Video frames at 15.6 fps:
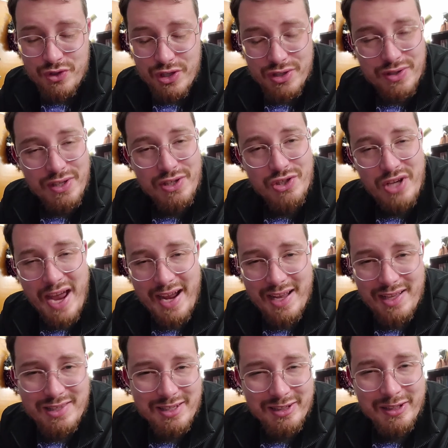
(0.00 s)
Just the
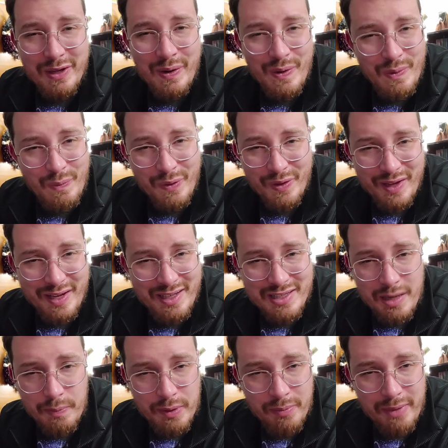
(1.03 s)
jackets alone will like
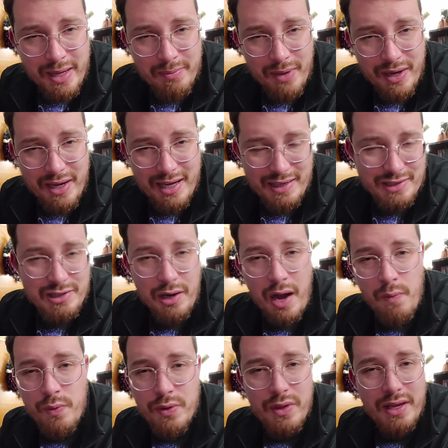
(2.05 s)
double my money, so
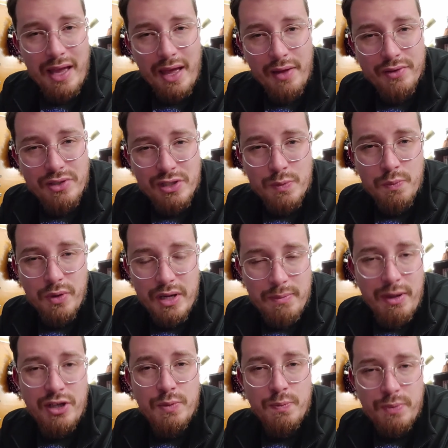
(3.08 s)
everything else is pretty
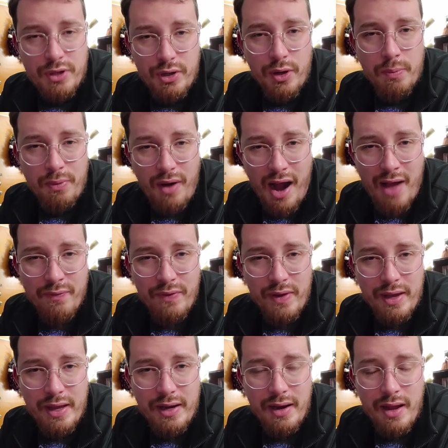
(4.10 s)
much pure
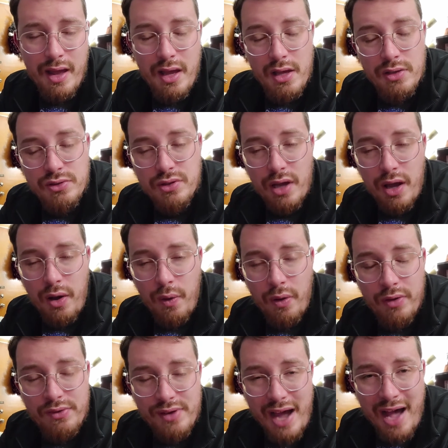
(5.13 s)
profit. So
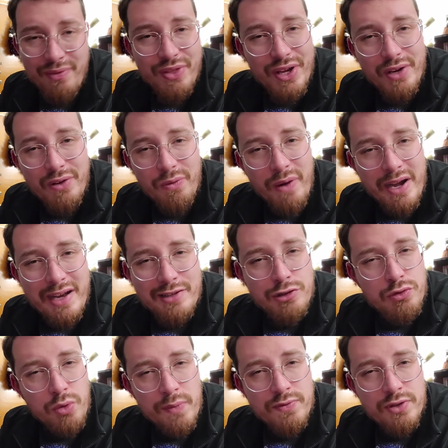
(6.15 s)
not the
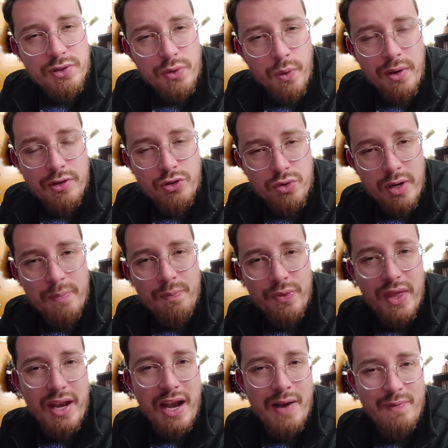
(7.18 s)
greatest thrift store trip
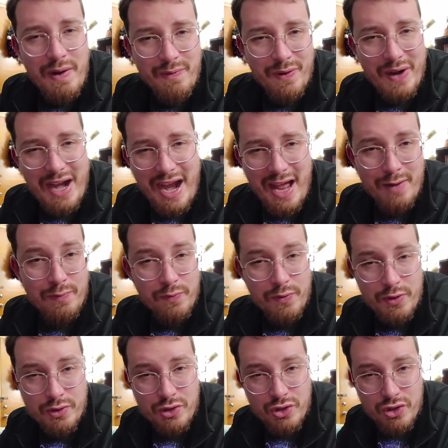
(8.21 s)
that I've ever had
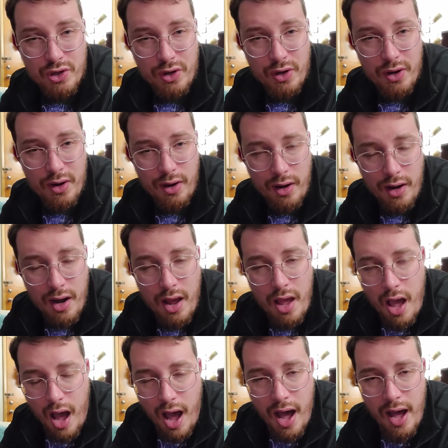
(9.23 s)
for sure,
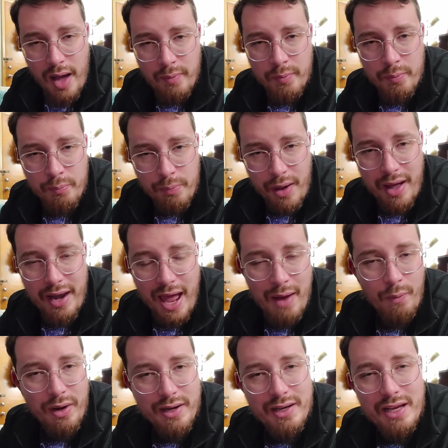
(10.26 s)
but I
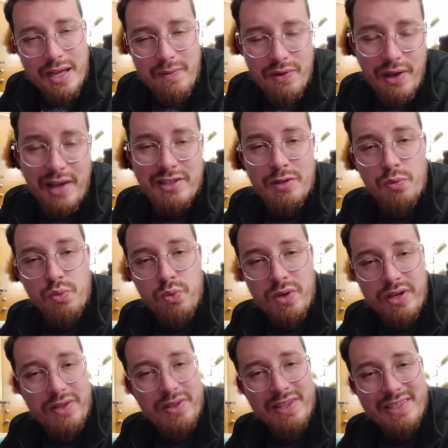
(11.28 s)
wanted to give you guys a
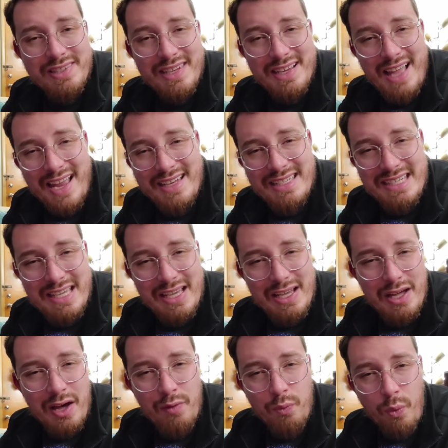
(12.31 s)
realistic idea
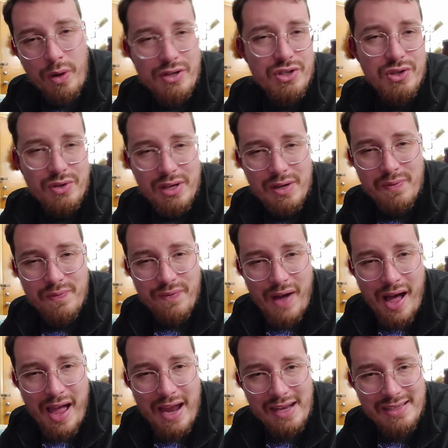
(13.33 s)
of what you could
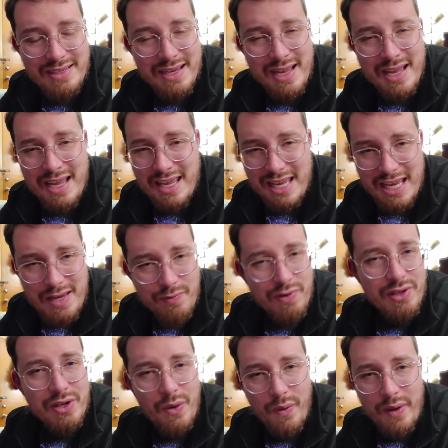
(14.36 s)
find
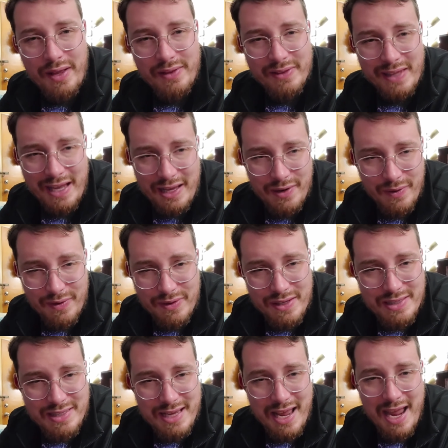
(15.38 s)
even going later in the
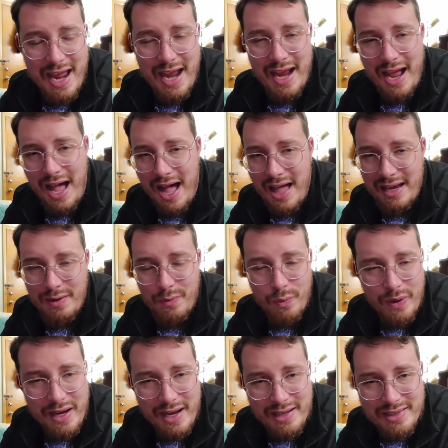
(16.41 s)
day on a
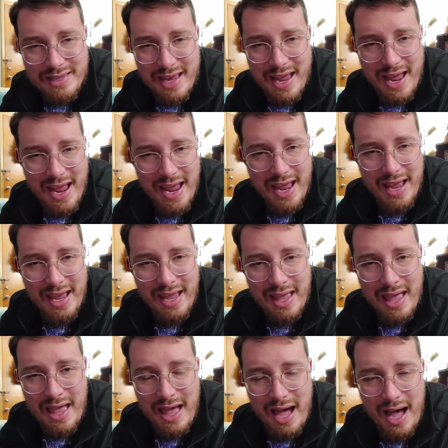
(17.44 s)
weekday.
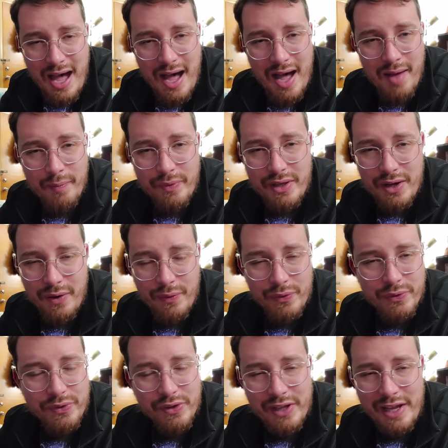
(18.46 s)
You know,
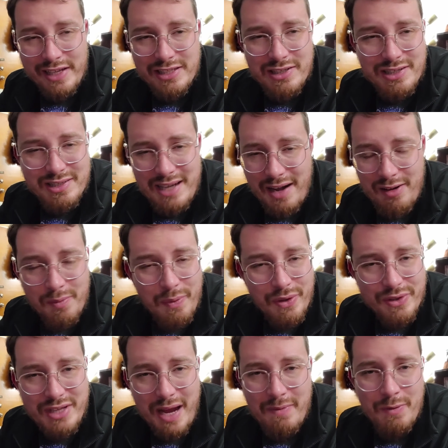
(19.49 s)
less
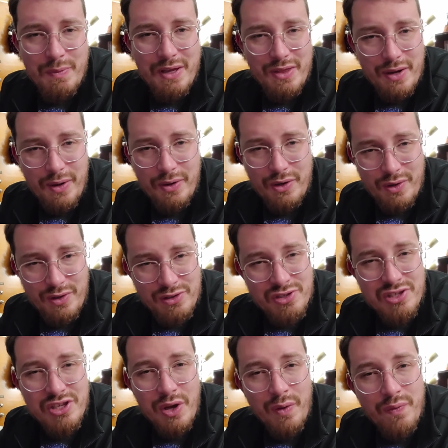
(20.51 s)
desirable time to be there. You can
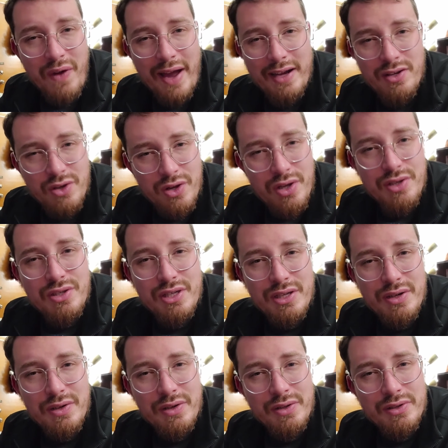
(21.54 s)
still find good
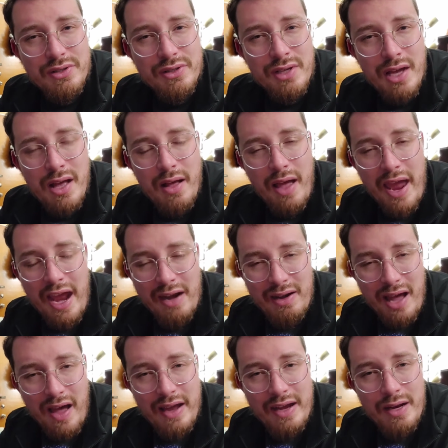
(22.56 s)
deals
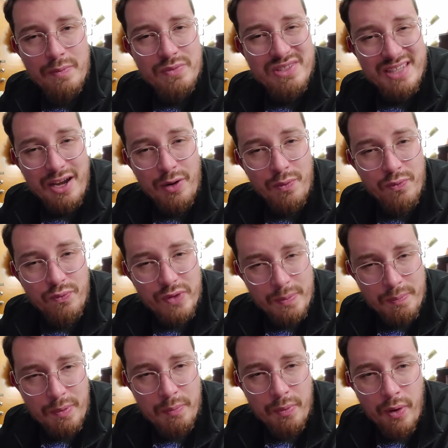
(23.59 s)
and items that are
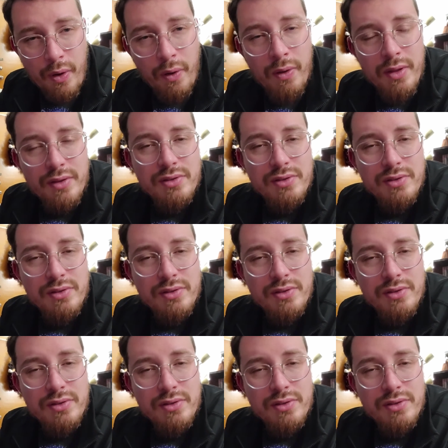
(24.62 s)
flippable.